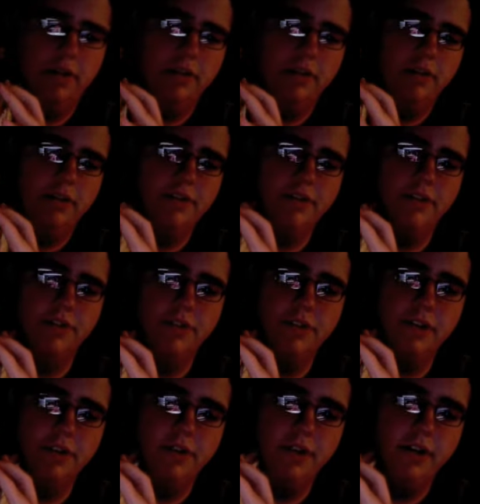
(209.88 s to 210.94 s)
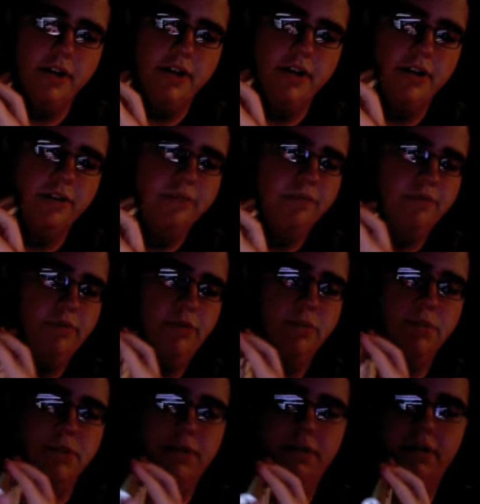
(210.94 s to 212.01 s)
This little thing right here,
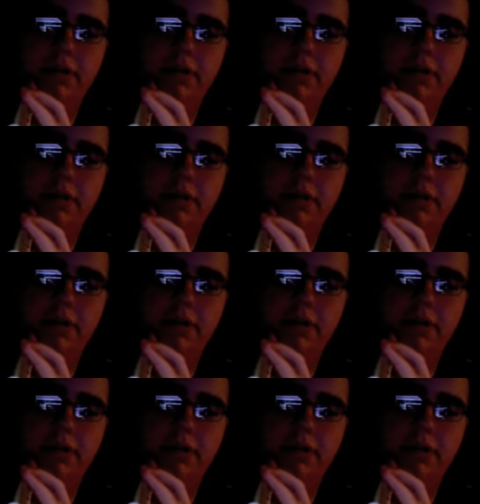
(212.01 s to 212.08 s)
oops,